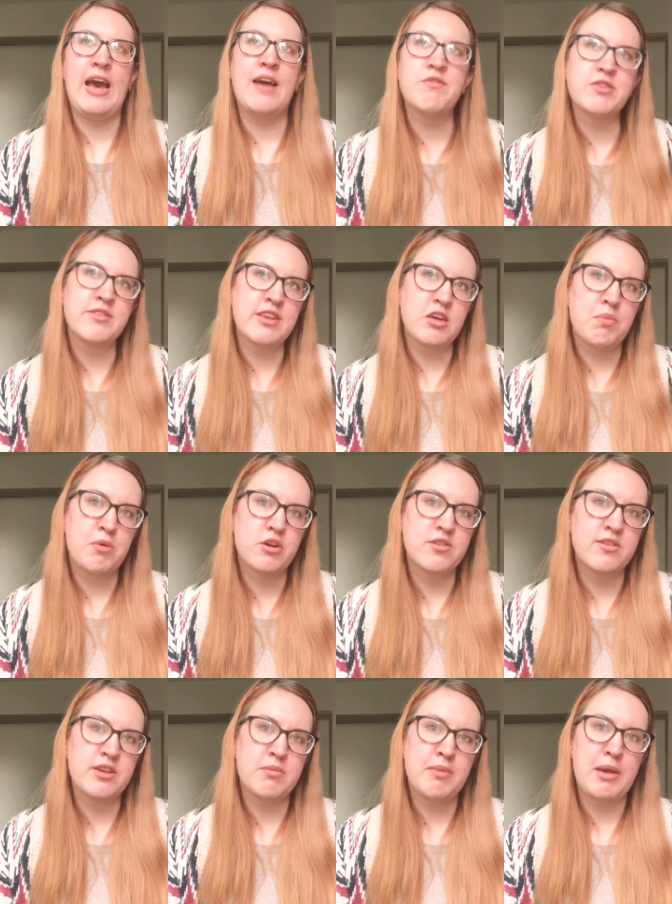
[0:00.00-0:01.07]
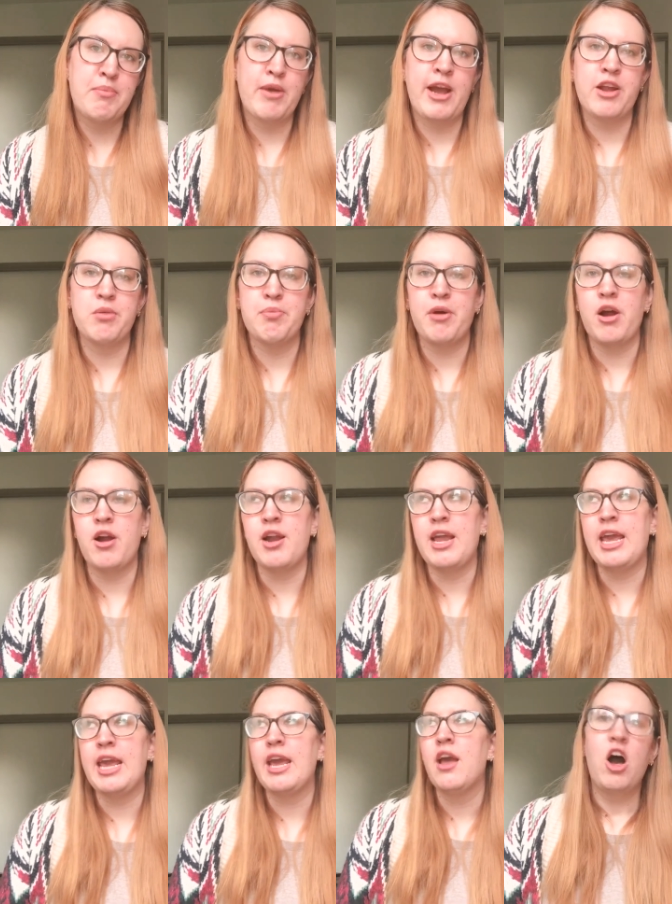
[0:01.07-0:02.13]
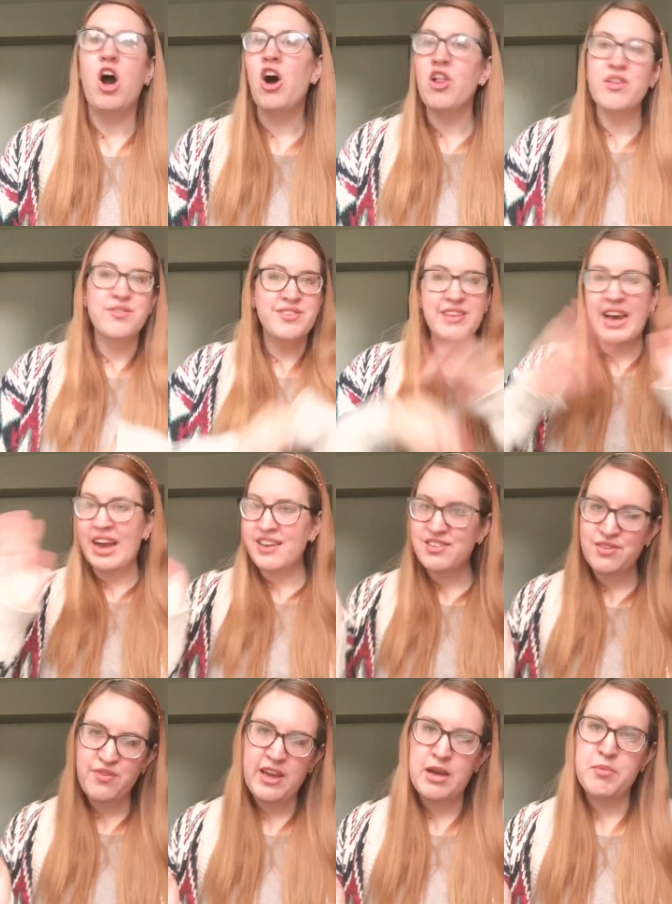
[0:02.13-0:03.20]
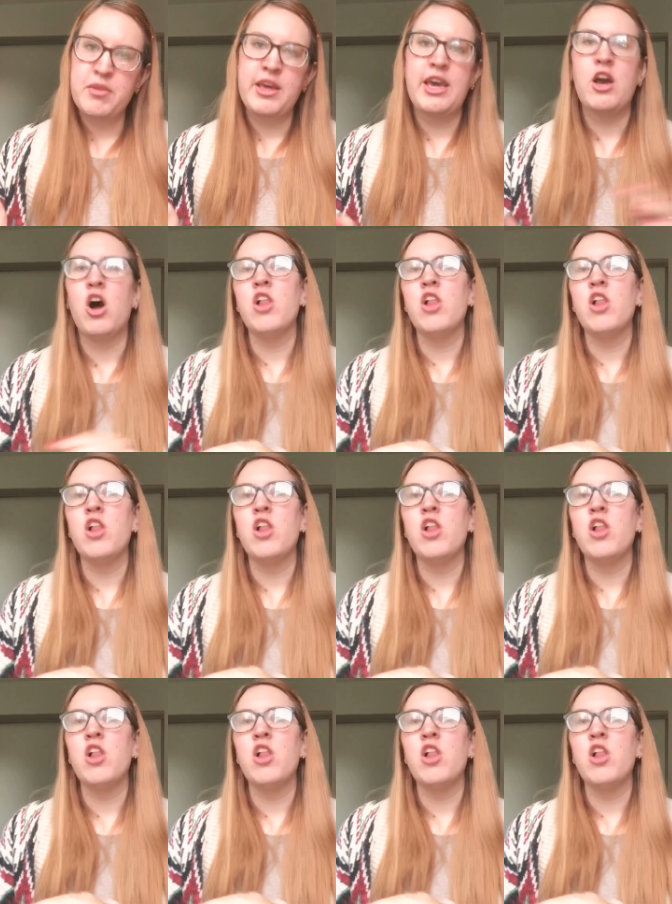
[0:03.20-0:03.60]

every single person in my bridal party, all of Zach's family,